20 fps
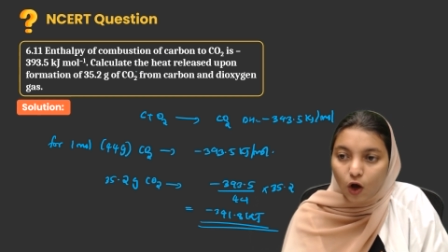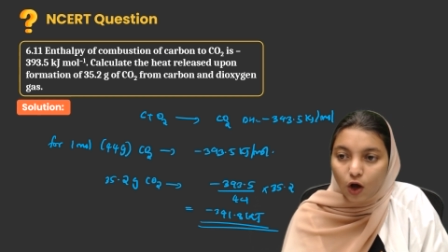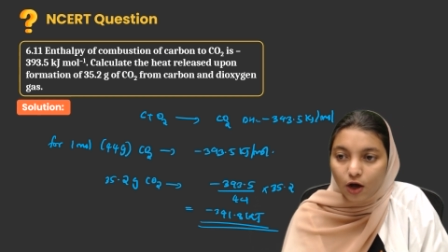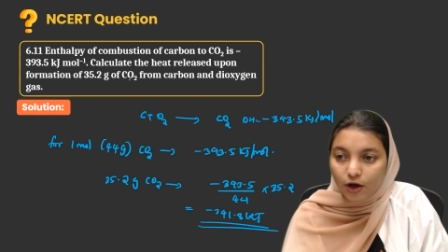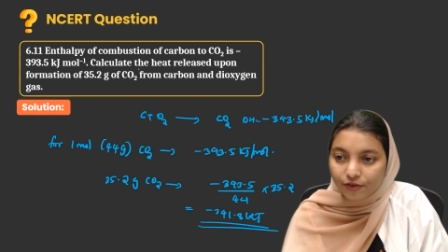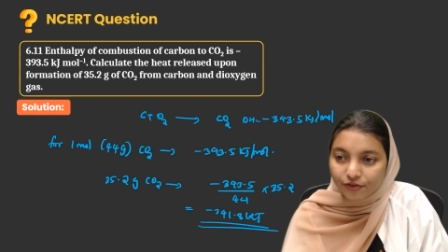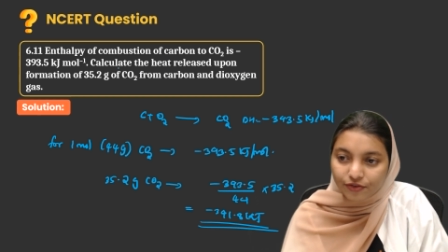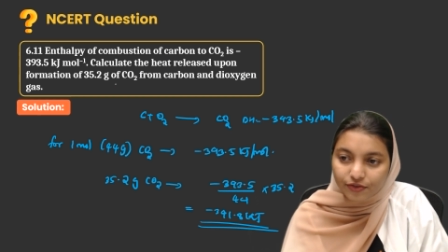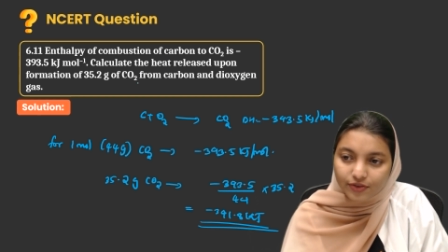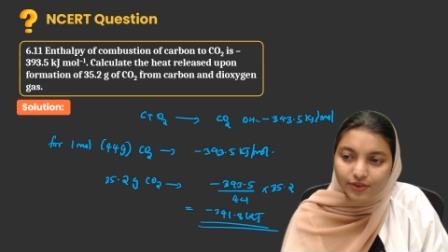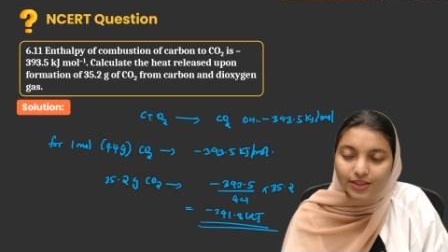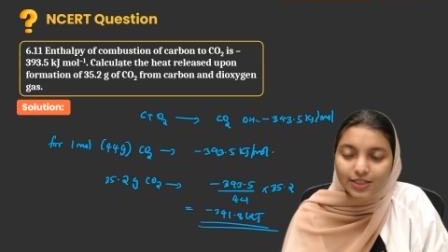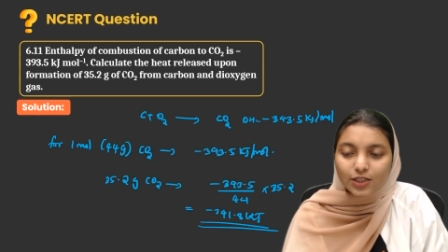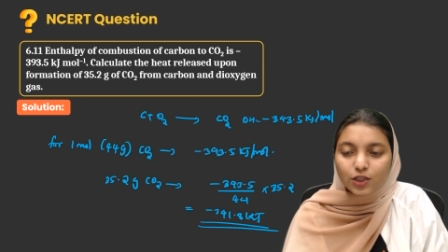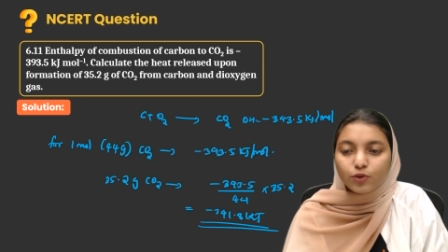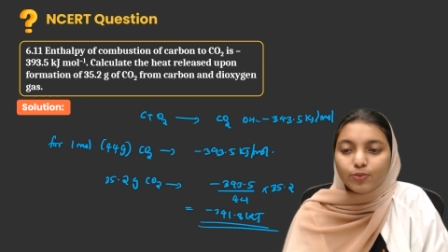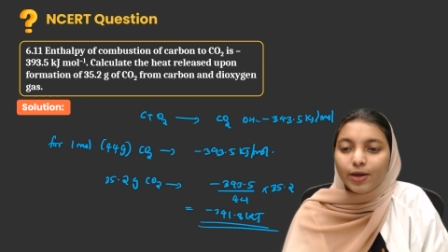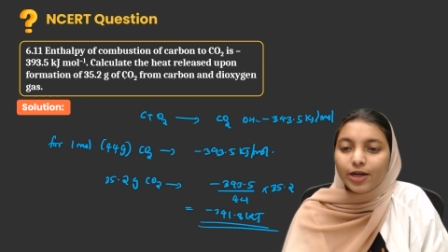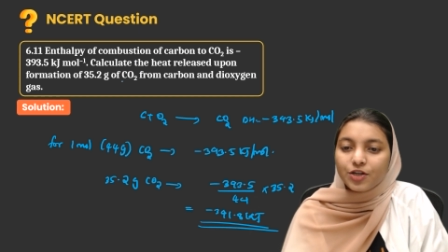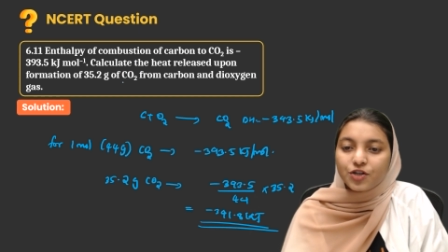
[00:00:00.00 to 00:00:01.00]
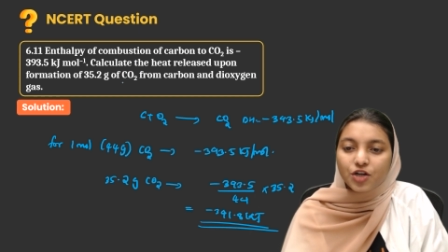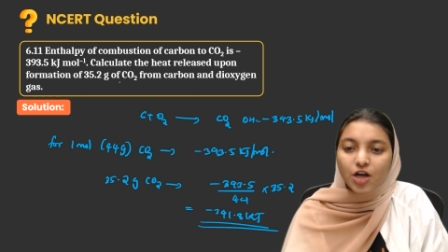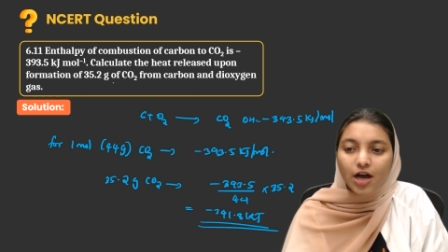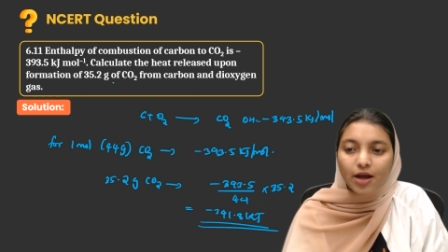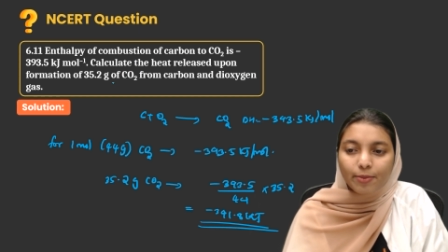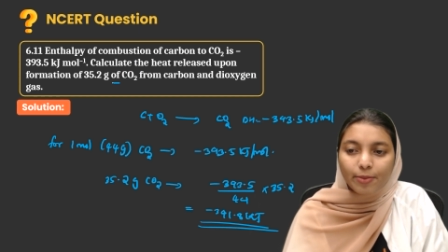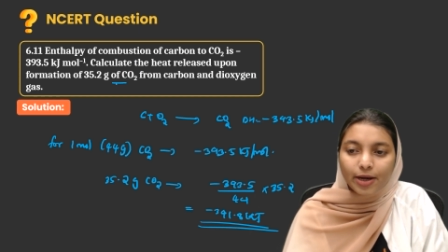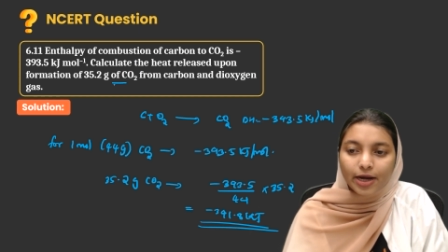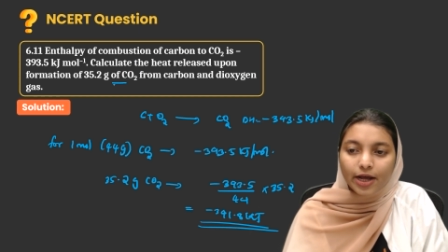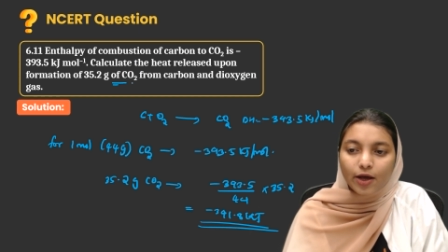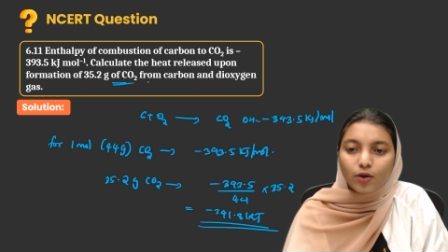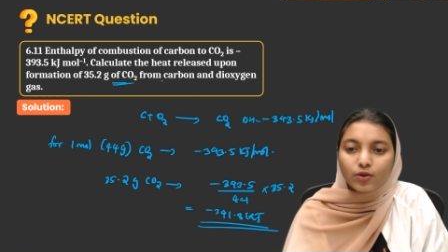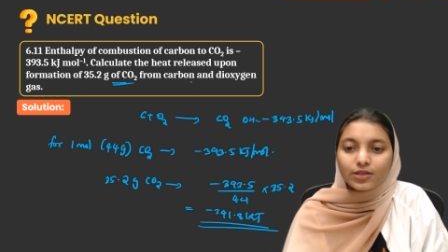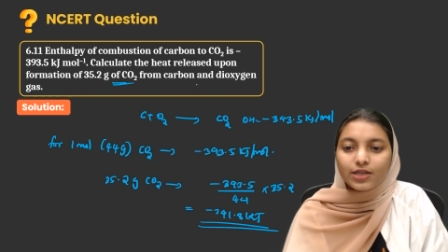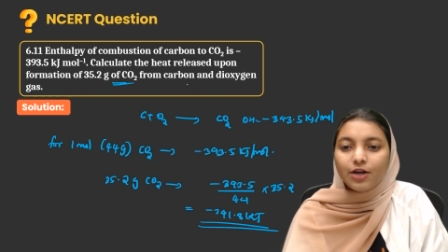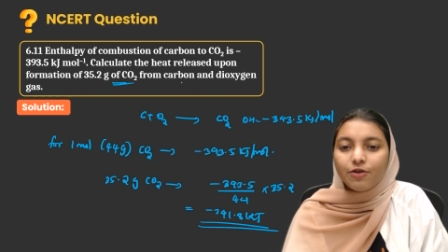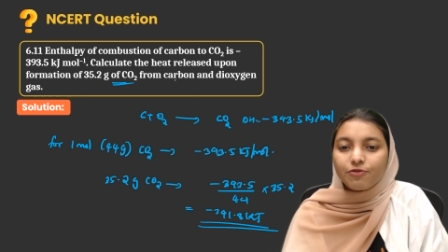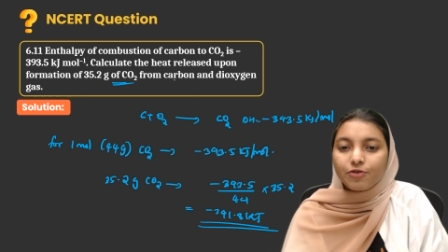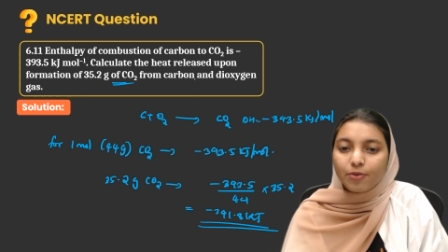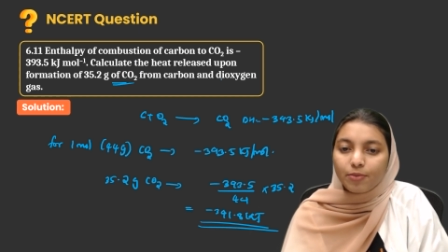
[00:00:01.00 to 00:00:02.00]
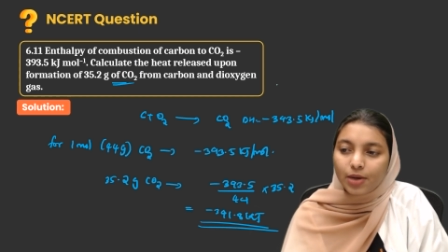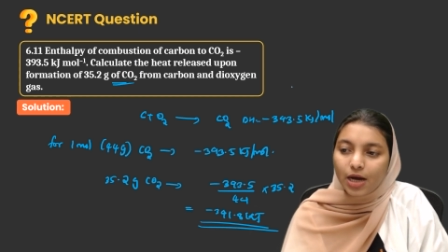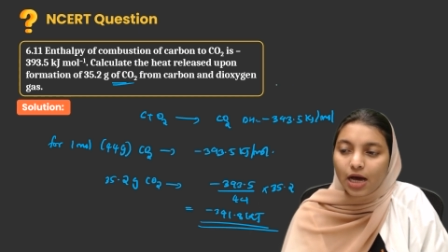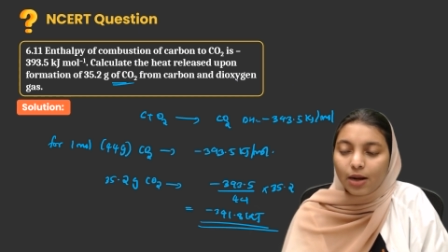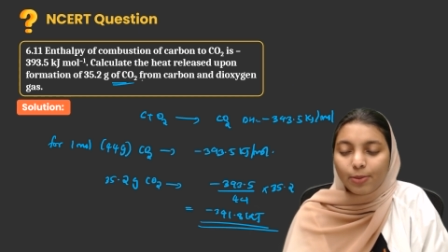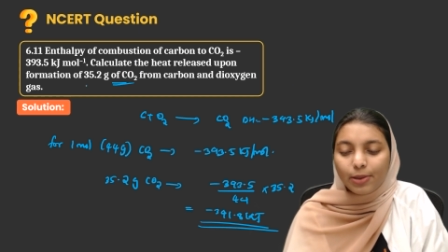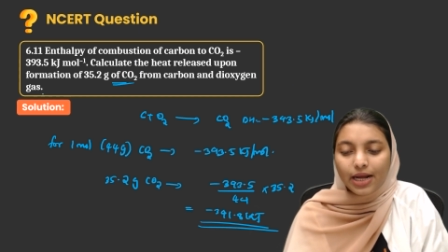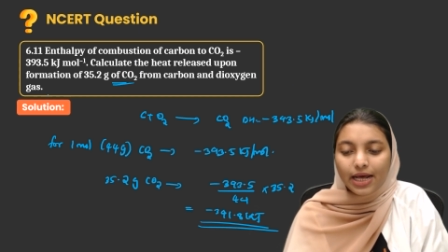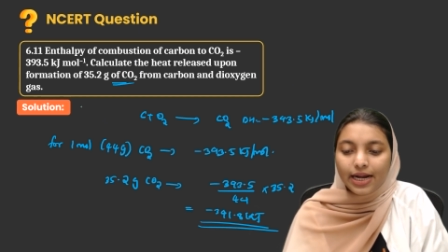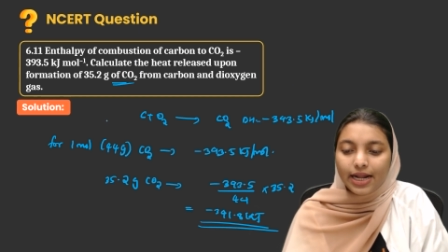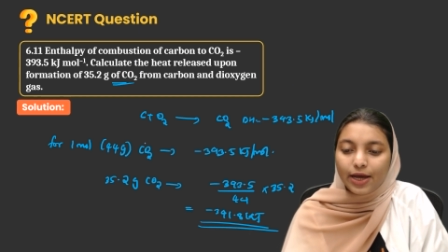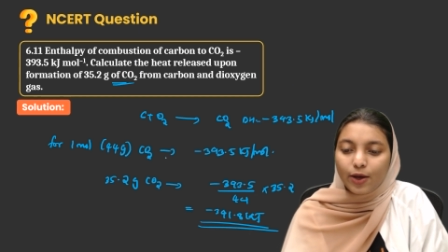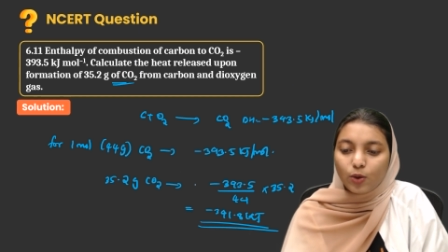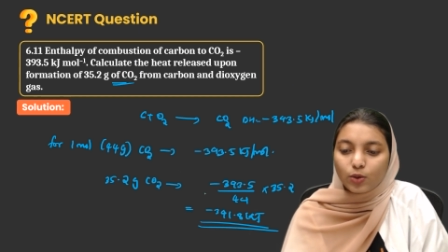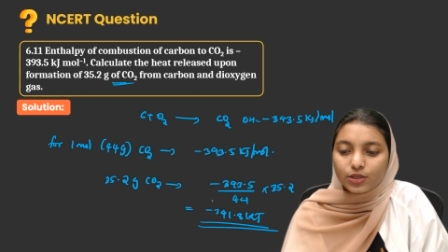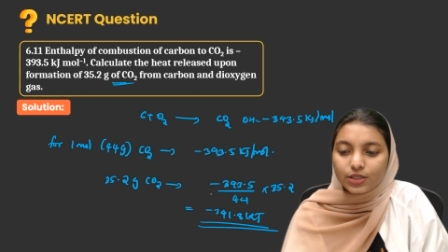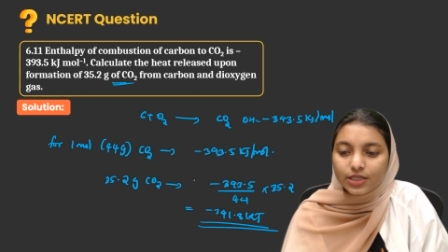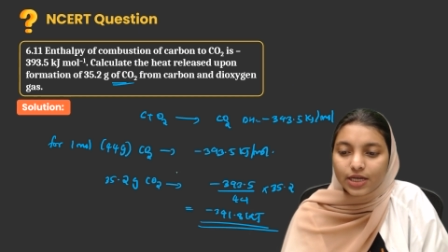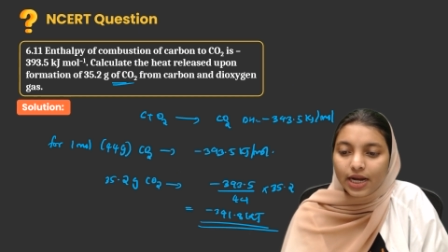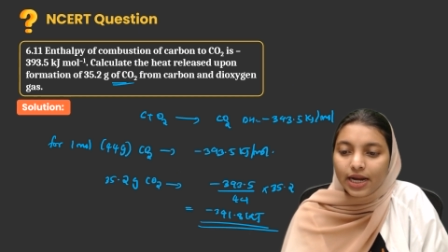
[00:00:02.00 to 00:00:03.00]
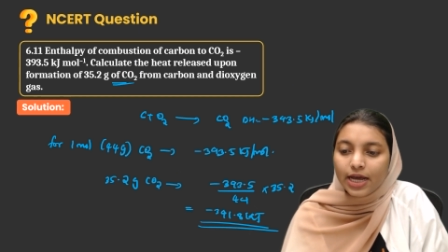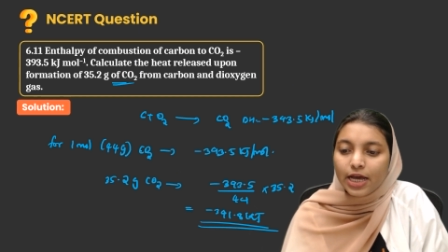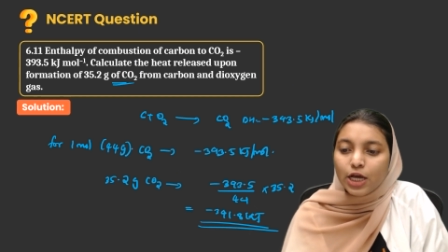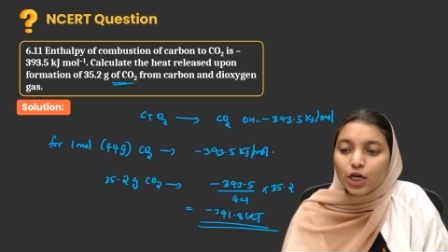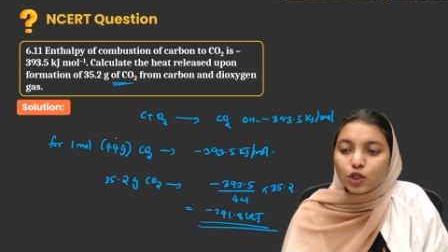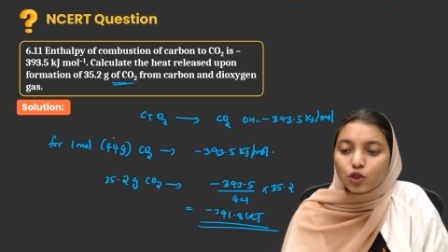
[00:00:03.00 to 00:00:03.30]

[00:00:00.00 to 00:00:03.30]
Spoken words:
of this much carbon dioxide from carbon and oxygen.